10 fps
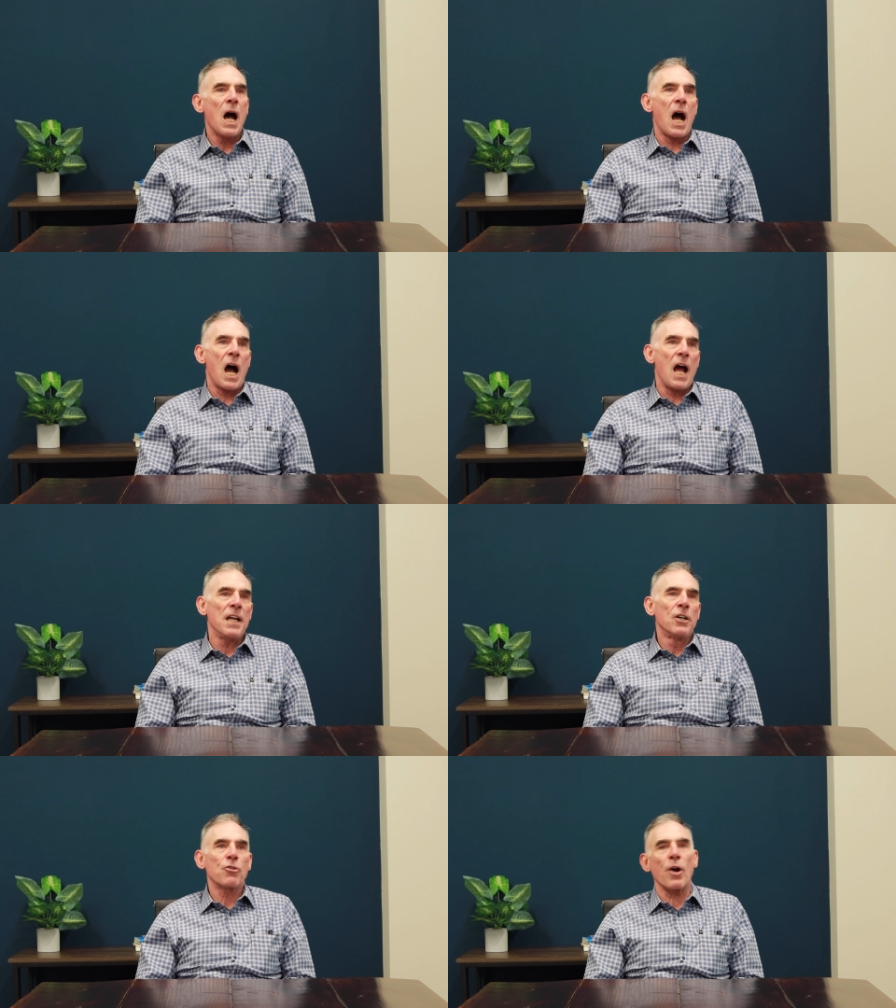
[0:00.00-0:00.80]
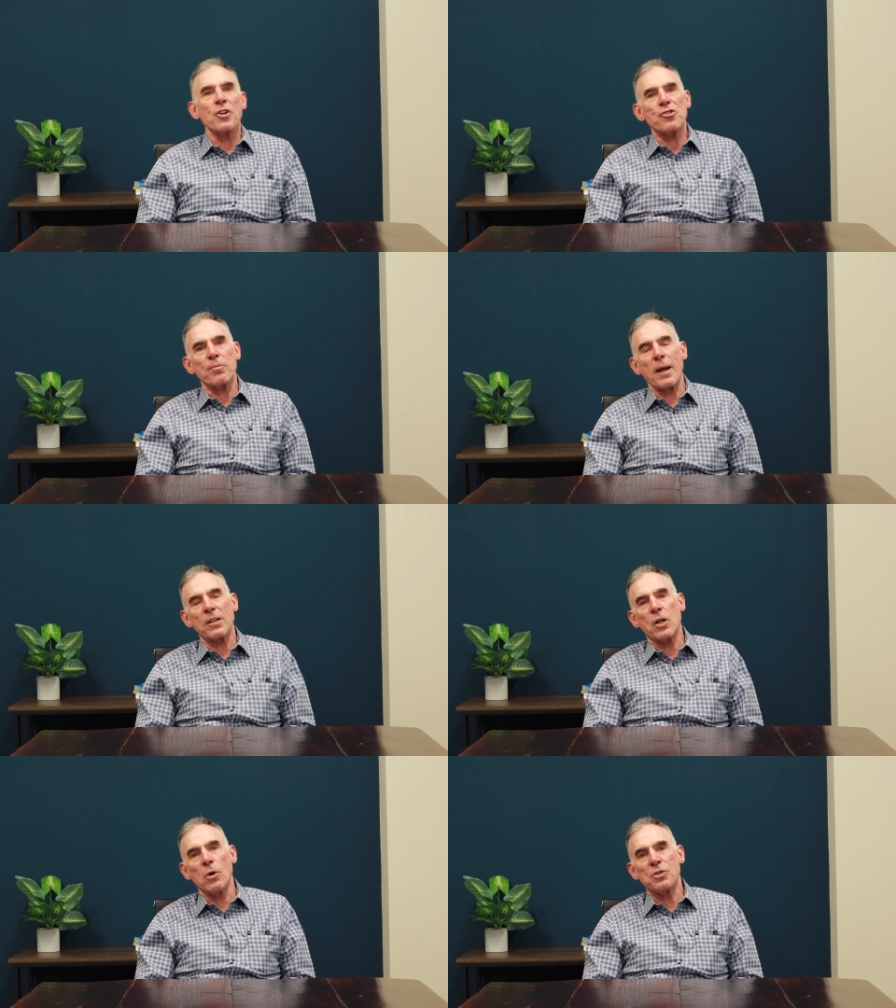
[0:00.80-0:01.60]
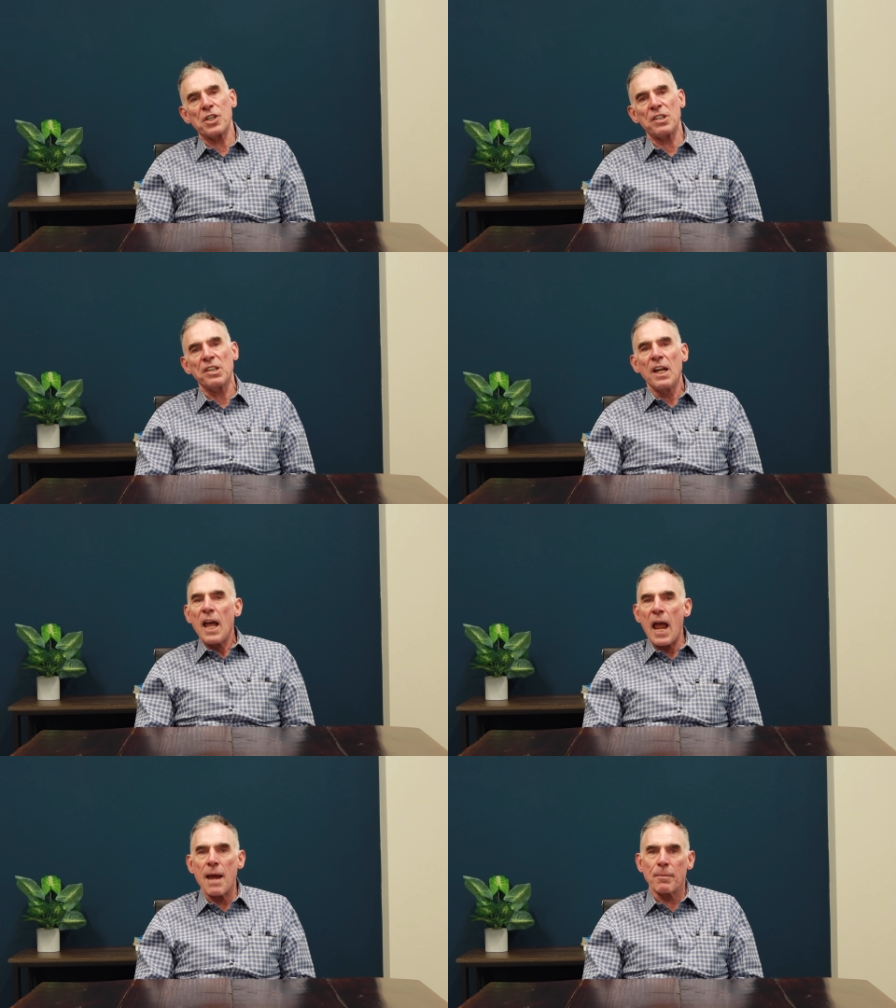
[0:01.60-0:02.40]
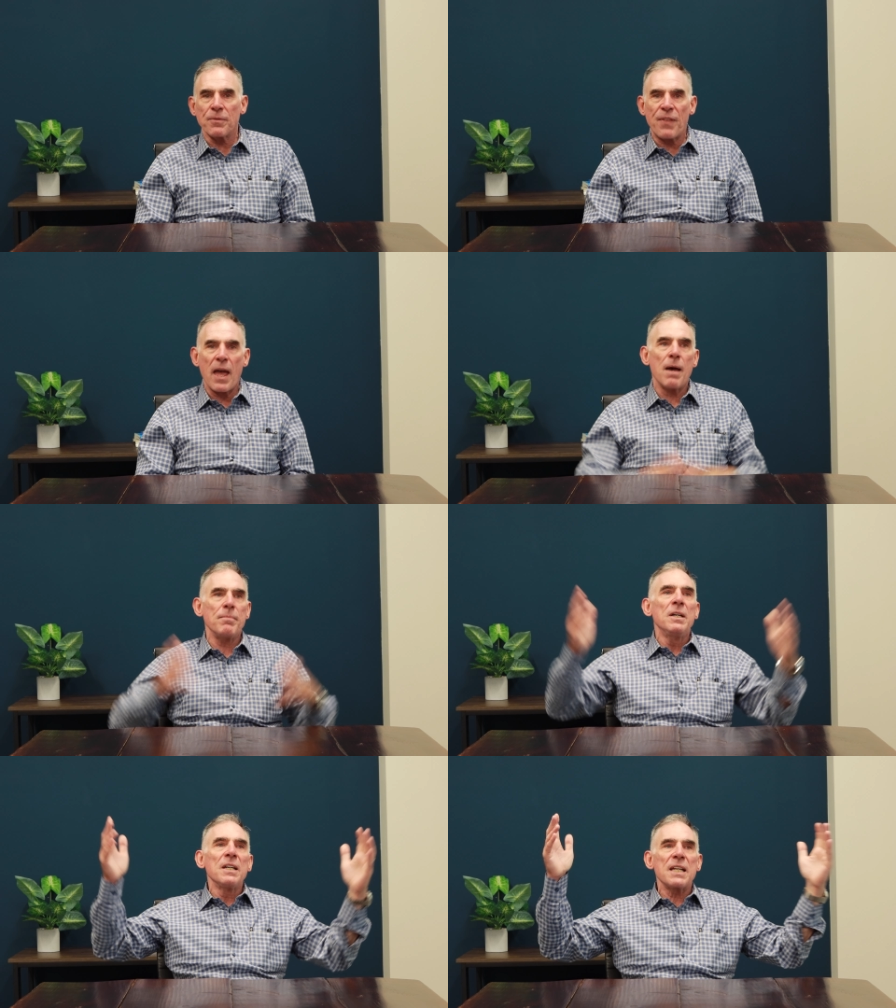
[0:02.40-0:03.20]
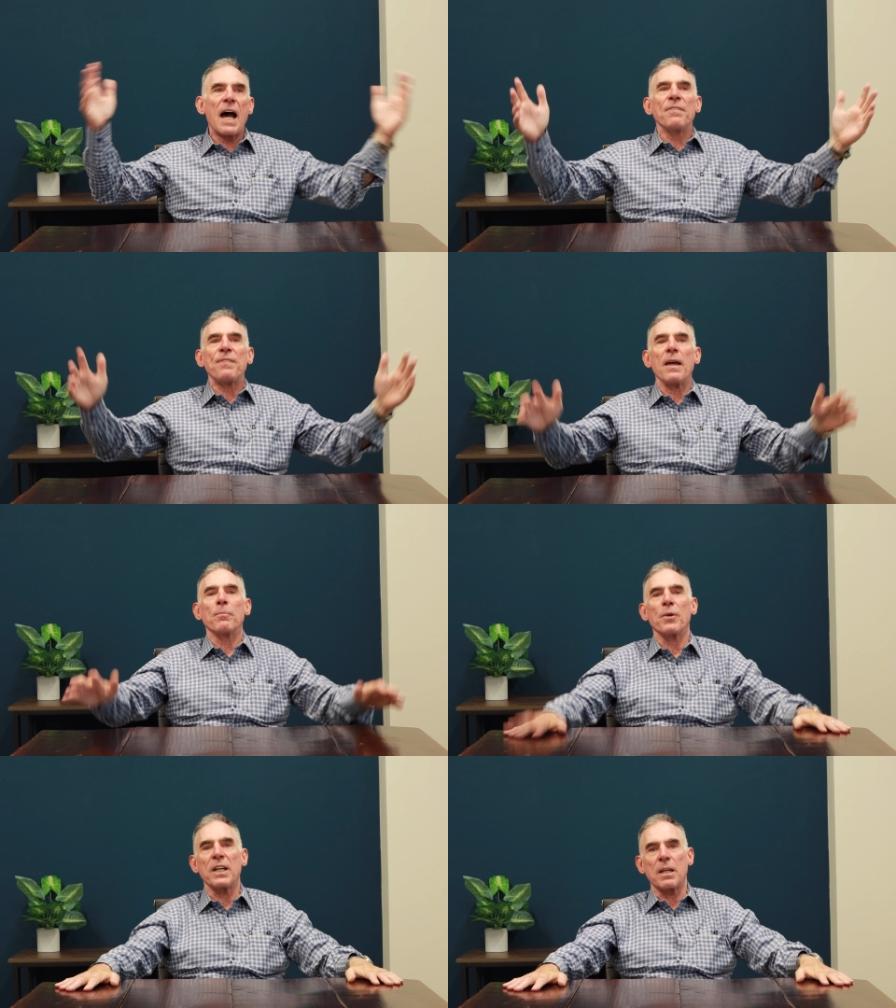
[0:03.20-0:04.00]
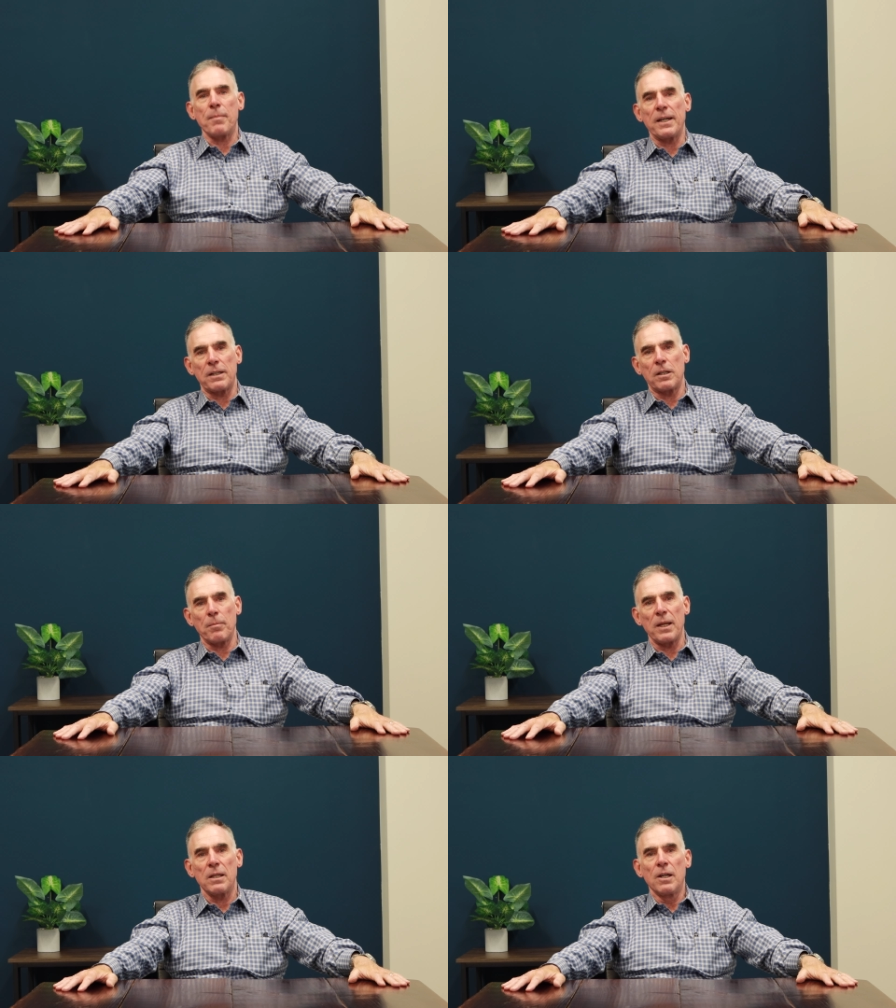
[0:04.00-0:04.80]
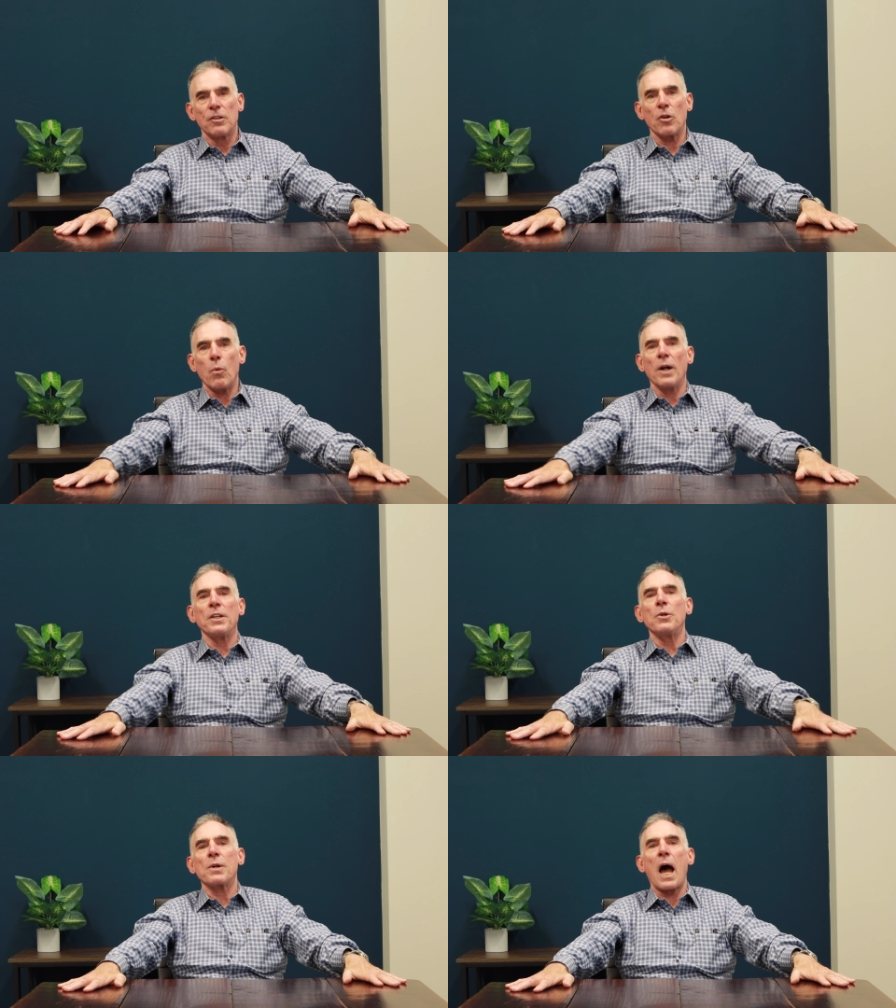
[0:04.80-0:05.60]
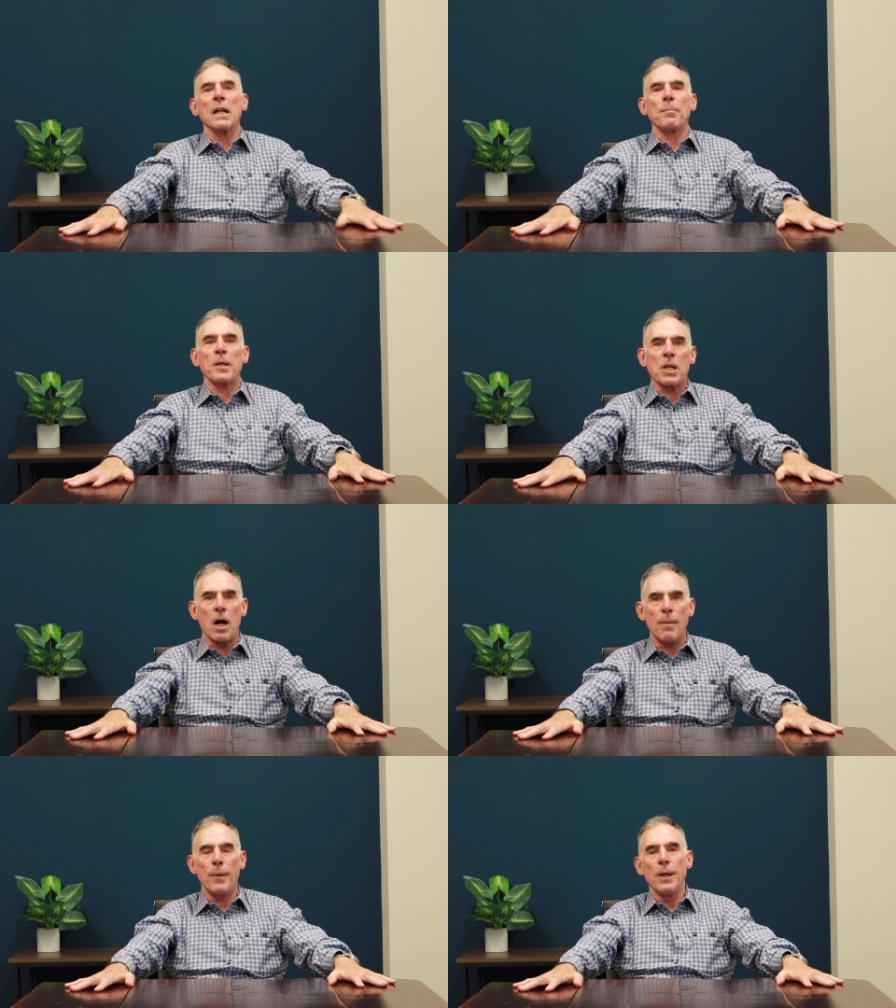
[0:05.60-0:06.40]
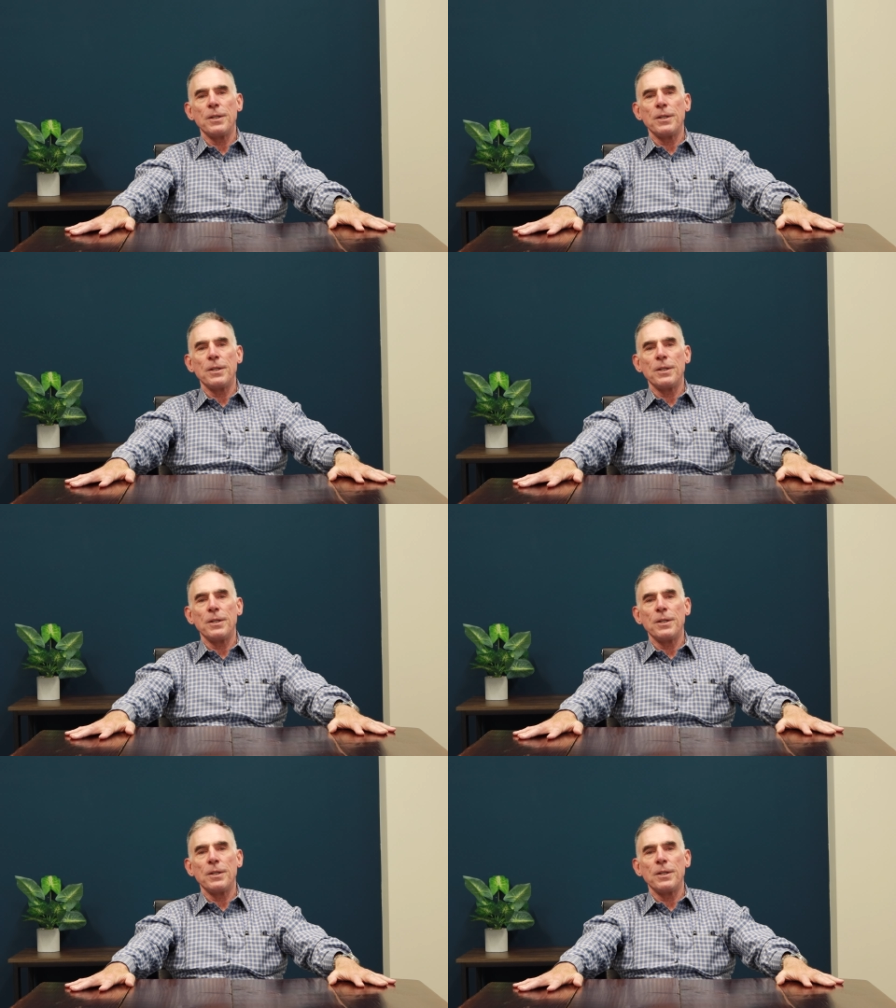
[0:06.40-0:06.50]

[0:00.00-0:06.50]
I crushed my coaches, hammered them, got them recommitted to me. So what do you got to become?